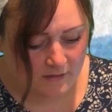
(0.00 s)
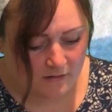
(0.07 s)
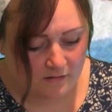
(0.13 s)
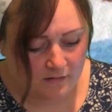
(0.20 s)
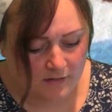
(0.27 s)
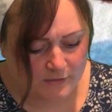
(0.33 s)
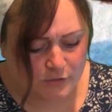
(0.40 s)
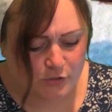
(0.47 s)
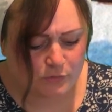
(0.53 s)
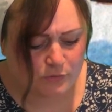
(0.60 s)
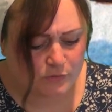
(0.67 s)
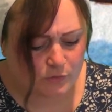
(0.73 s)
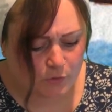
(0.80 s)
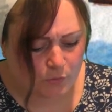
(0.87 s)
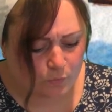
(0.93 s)
I do
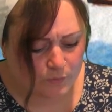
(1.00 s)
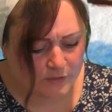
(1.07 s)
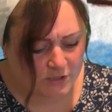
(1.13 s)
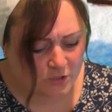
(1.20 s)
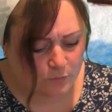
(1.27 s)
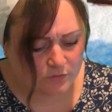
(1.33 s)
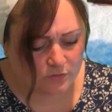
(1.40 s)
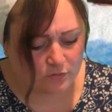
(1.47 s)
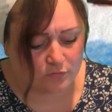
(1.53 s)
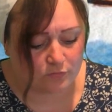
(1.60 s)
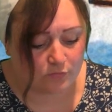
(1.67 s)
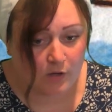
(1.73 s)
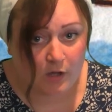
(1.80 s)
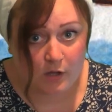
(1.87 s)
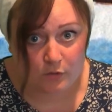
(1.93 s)
so wish he would
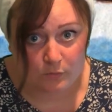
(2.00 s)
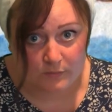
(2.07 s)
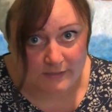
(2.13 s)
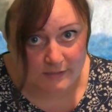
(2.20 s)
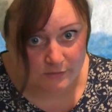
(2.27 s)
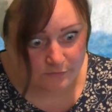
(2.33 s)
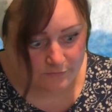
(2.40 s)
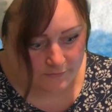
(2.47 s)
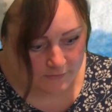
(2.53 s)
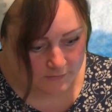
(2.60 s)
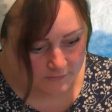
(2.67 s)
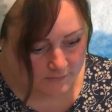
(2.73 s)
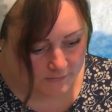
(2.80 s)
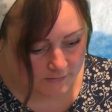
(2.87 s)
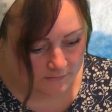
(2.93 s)
grow a little
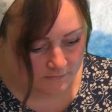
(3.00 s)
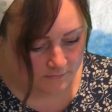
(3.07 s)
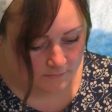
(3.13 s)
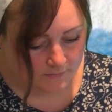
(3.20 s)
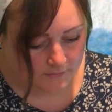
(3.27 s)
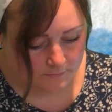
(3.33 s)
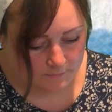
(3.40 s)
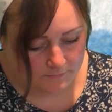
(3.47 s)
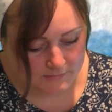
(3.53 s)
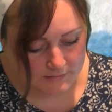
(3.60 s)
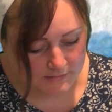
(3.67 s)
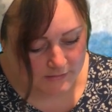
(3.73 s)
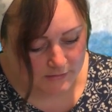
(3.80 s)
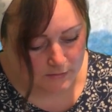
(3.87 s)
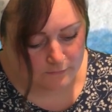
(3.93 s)
faster,
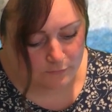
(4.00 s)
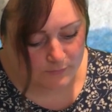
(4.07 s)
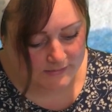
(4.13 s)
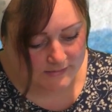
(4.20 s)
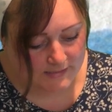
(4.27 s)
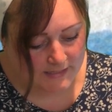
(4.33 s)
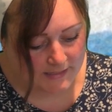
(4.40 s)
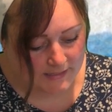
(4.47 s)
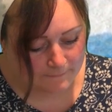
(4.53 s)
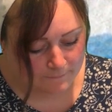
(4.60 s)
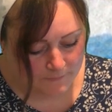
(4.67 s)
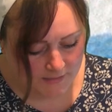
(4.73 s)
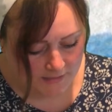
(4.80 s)
Mrs. Silver was saying.